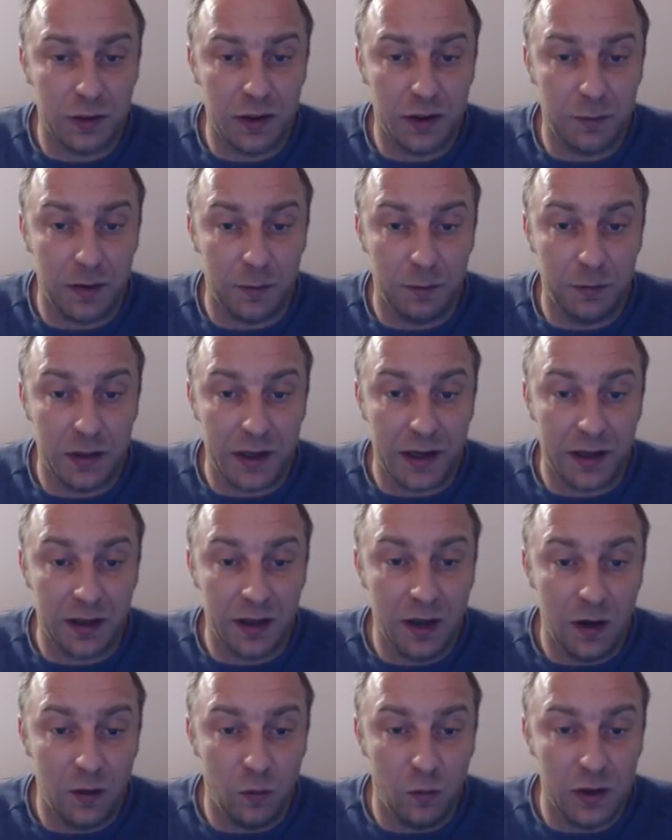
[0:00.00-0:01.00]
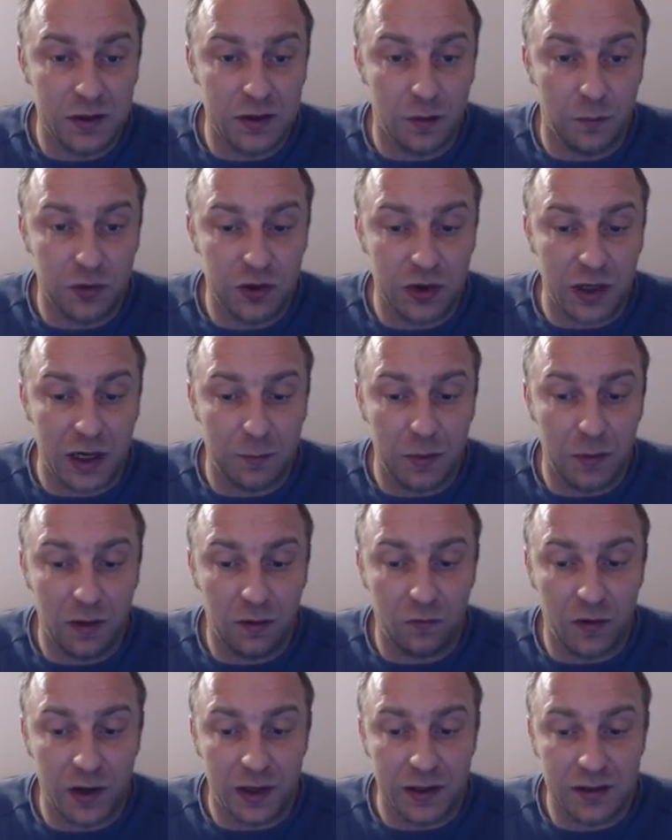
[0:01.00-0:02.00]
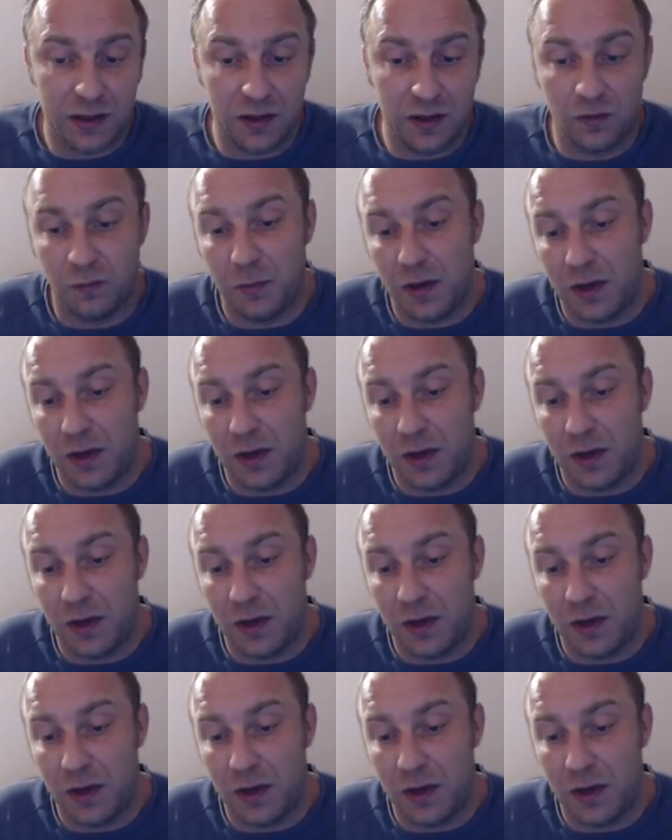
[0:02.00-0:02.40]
played by black with some checkmate threats here.